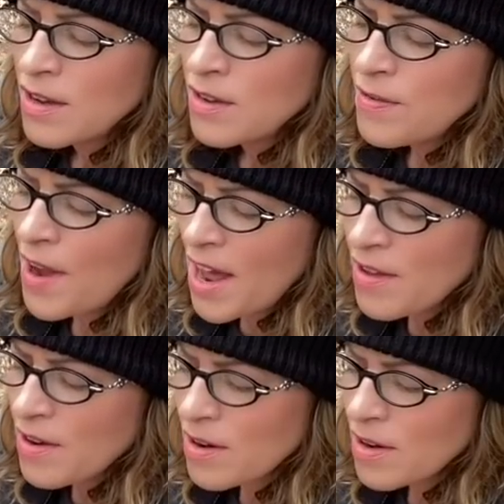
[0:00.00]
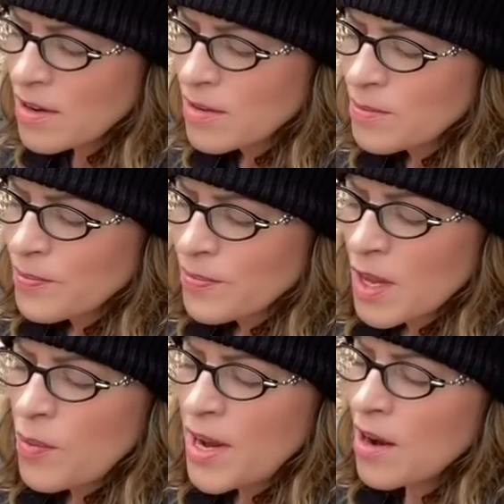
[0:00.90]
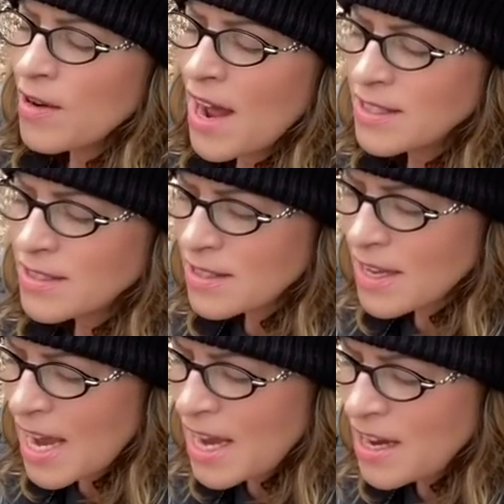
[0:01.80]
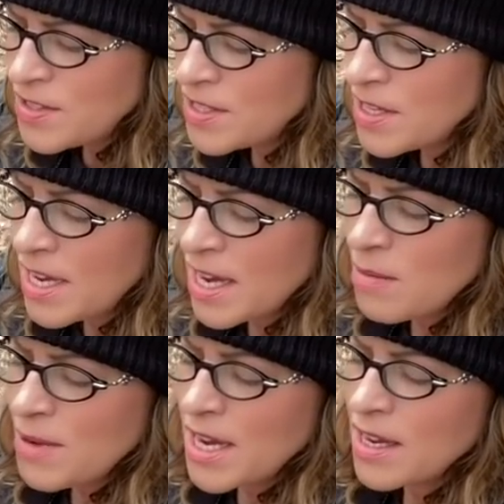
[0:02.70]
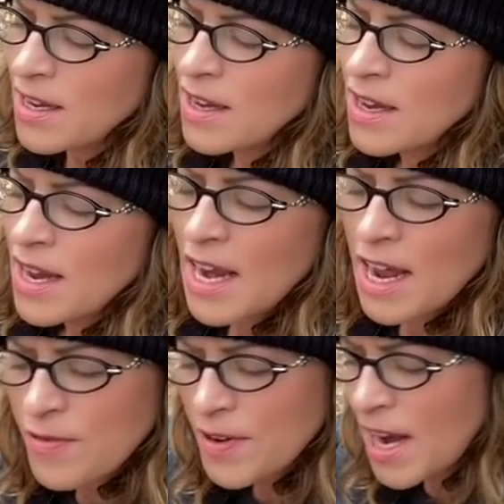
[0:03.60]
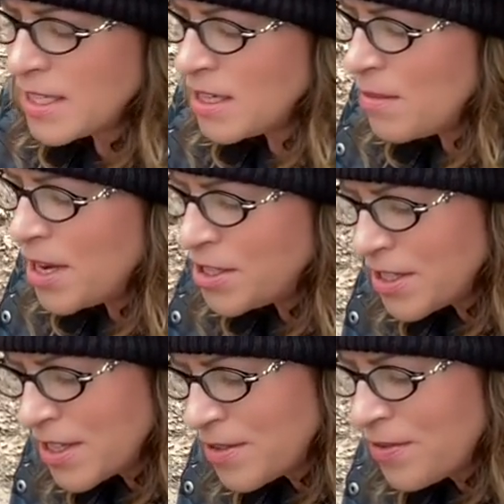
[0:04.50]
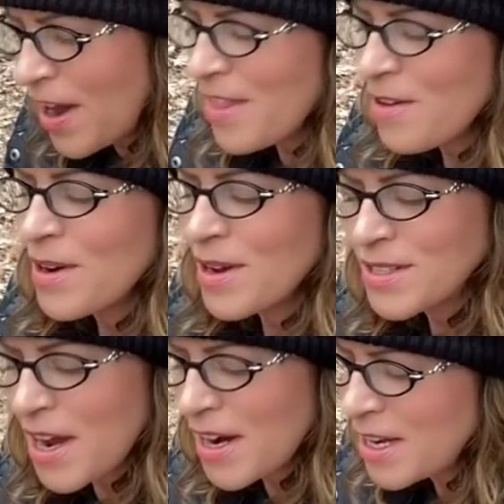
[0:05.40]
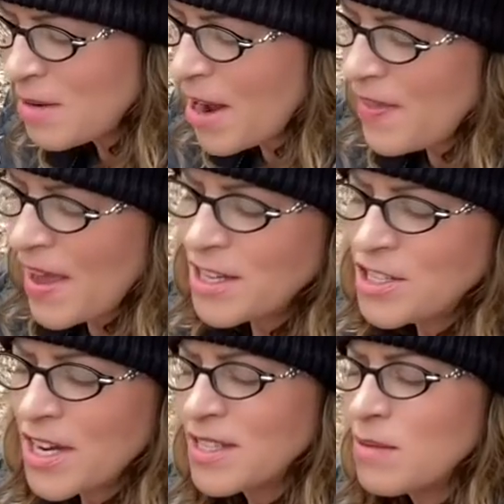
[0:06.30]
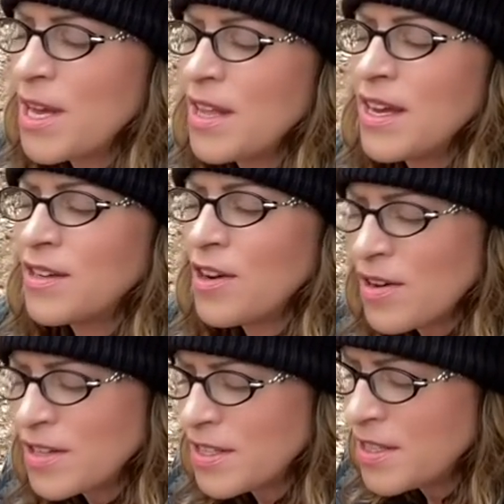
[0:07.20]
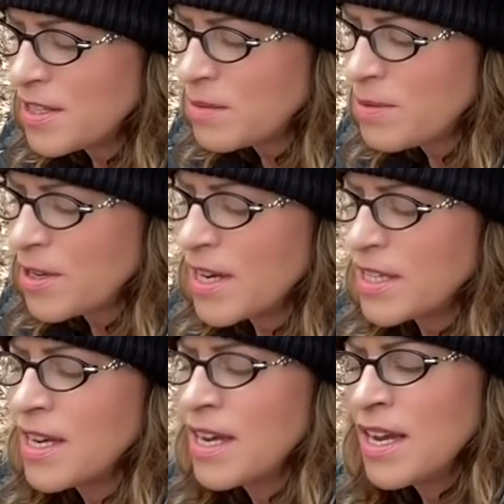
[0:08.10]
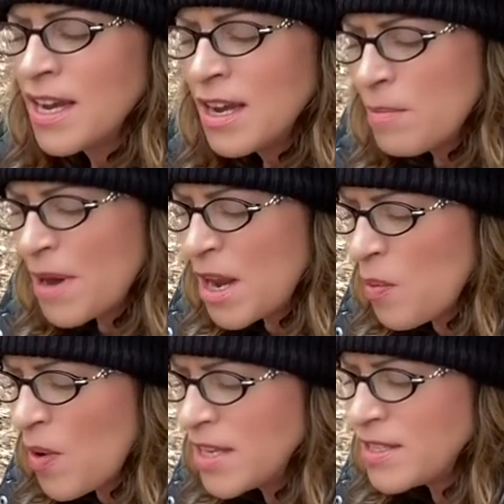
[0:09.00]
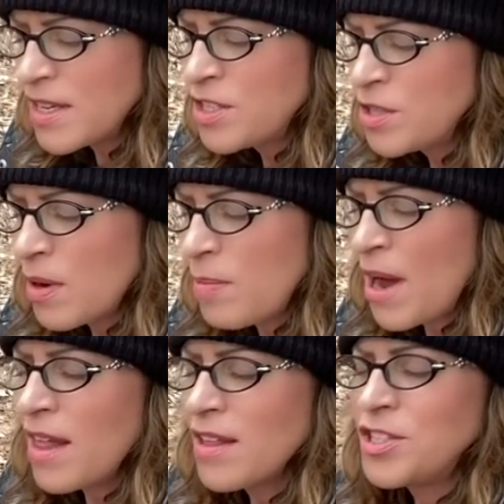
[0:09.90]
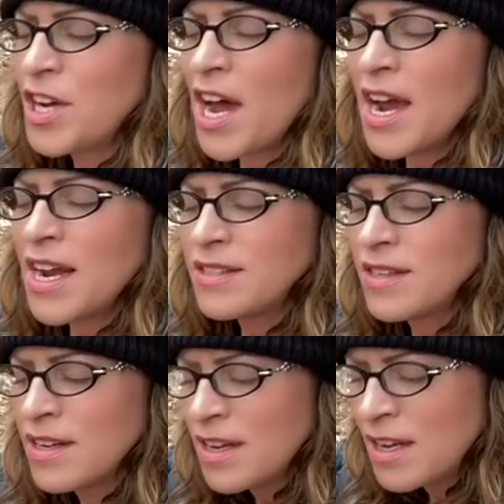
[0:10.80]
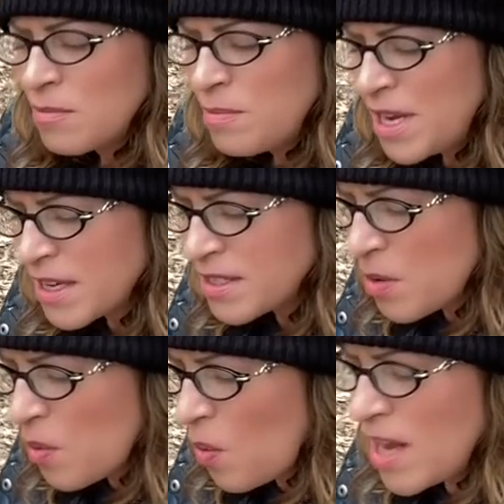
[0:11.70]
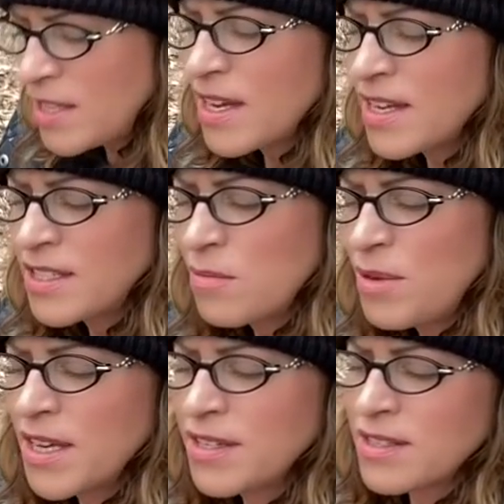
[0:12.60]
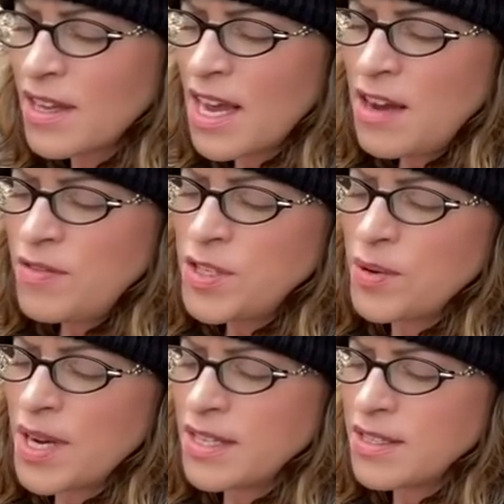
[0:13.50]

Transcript: Father, we are not slaves to the enemy. And I forgot to mention this, Father, when I was talking about that Jezebelic narcissist spirit, but it wants us to apologize because it wants us to be a slave to it.